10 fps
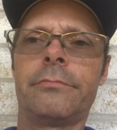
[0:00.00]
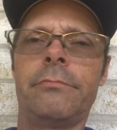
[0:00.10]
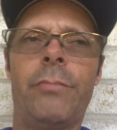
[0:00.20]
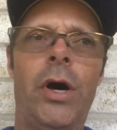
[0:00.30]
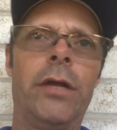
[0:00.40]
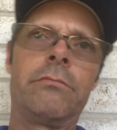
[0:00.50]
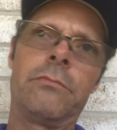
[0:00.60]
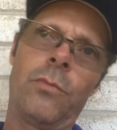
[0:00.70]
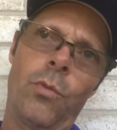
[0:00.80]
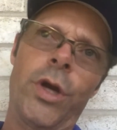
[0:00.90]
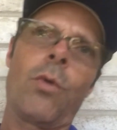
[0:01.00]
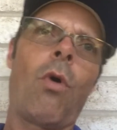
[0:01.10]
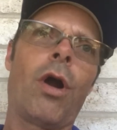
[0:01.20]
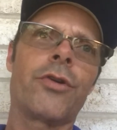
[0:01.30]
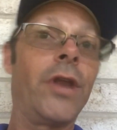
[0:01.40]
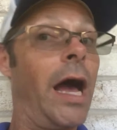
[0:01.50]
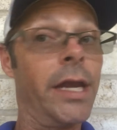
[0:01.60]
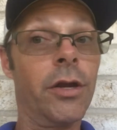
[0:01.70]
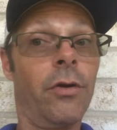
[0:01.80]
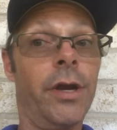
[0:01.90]
But when the water's
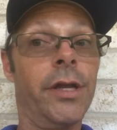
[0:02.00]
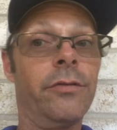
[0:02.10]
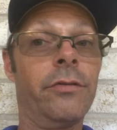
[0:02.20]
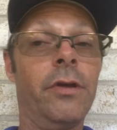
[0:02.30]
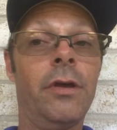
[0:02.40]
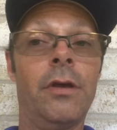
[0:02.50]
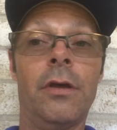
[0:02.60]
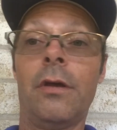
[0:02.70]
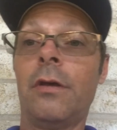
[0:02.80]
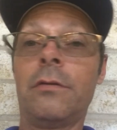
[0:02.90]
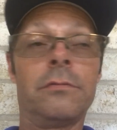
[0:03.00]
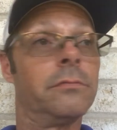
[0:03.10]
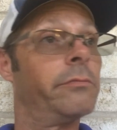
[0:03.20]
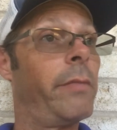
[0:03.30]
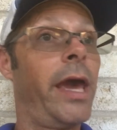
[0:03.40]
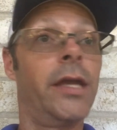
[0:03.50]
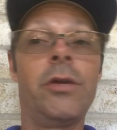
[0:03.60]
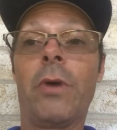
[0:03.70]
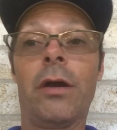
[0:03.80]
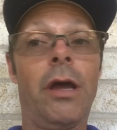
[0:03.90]
90 degrees, man,
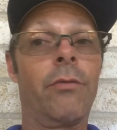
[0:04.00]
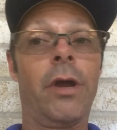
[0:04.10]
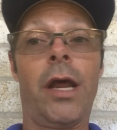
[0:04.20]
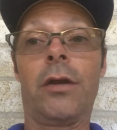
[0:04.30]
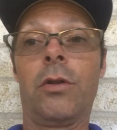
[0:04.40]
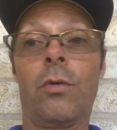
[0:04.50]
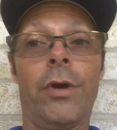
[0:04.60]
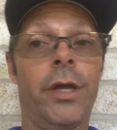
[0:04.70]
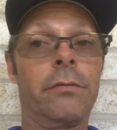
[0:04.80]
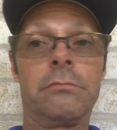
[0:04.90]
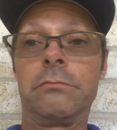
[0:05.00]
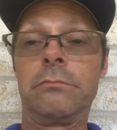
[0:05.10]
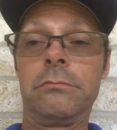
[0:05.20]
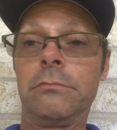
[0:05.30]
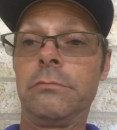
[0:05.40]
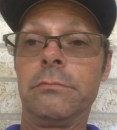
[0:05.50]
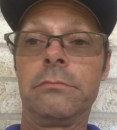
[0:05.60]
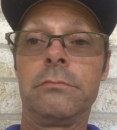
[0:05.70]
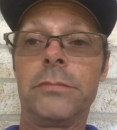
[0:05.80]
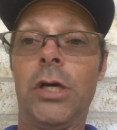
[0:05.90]
you better not run out of chlorine.
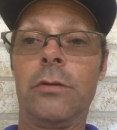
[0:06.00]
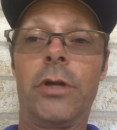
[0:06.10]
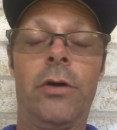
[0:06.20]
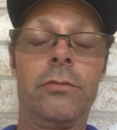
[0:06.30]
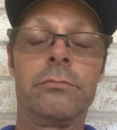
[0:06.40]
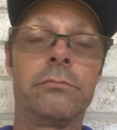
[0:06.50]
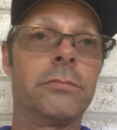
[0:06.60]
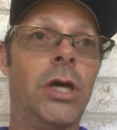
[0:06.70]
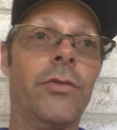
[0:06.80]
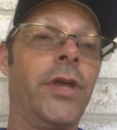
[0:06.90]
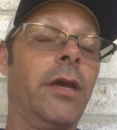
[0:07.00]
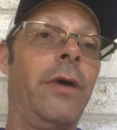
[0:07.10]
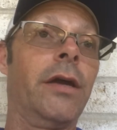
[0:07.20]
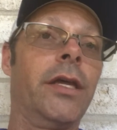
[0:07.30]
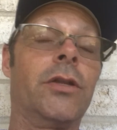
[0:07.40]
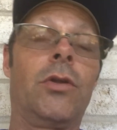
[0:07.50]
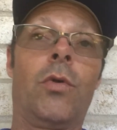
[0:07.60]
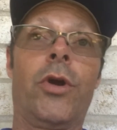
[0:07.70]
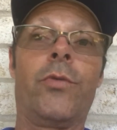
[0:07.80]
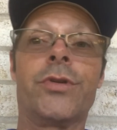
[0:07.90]
Don't, don't, don't think about getting the
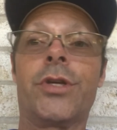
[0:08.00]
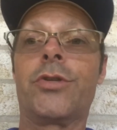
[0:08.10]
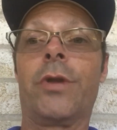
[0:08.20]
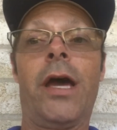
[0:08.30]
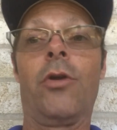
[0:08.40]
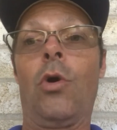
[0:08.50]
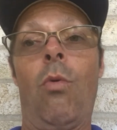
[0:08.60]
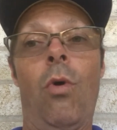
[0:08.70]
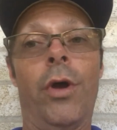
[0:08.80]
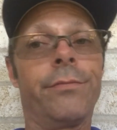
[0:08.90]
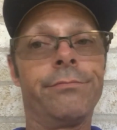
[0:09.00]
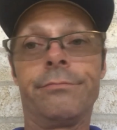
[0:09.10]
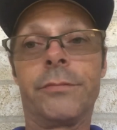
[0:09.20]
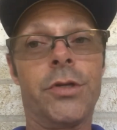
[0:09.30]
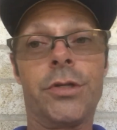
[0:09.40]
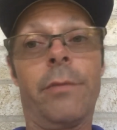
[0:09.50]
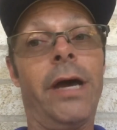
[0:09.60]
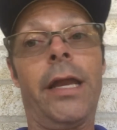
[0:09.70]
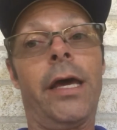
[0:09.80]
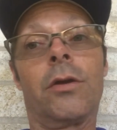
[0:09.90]
chlorine residual down to a one because you're
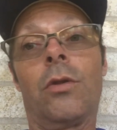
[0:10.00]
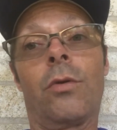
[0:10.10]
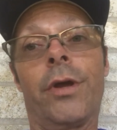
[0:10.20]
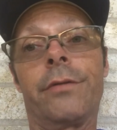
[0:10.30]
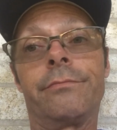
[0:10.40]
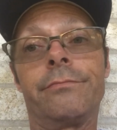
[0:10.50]
about out of chlorine